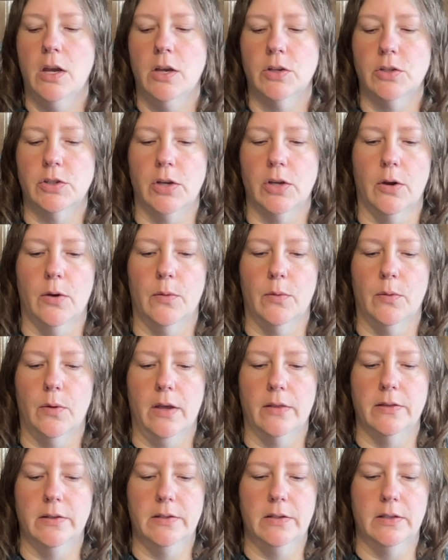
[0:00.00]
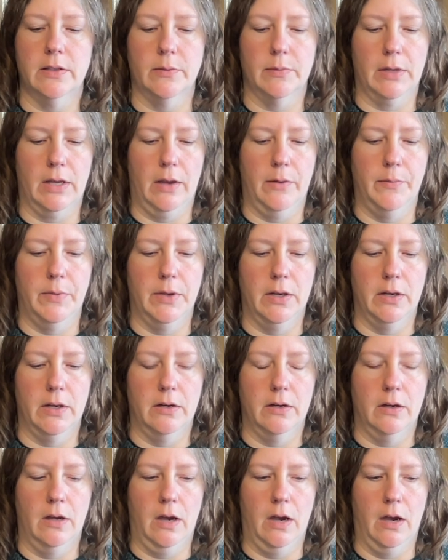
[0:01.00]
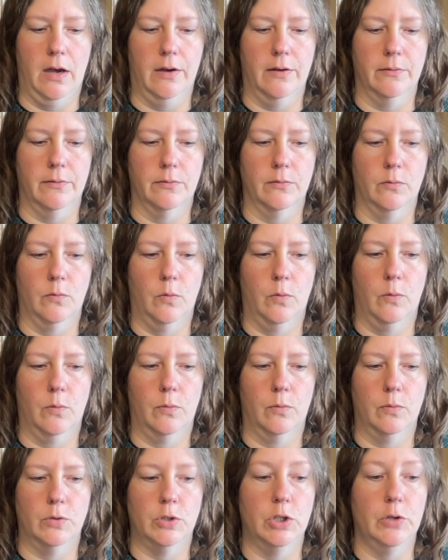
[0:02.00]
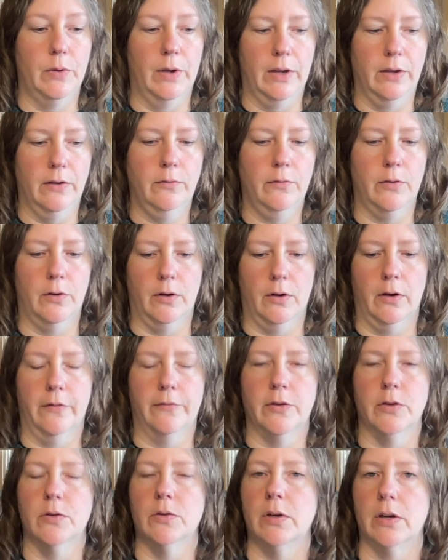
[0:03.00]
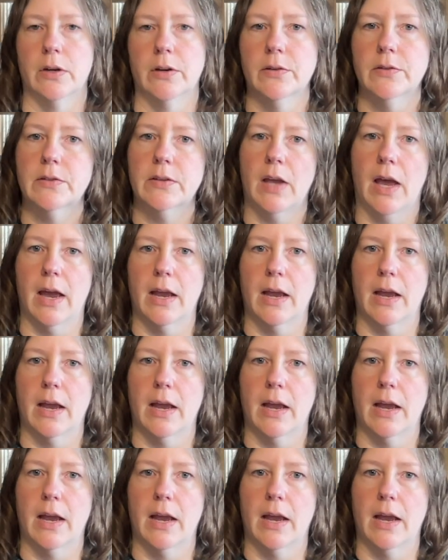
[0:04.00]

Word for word: So this is something I've been um, doing for a few years.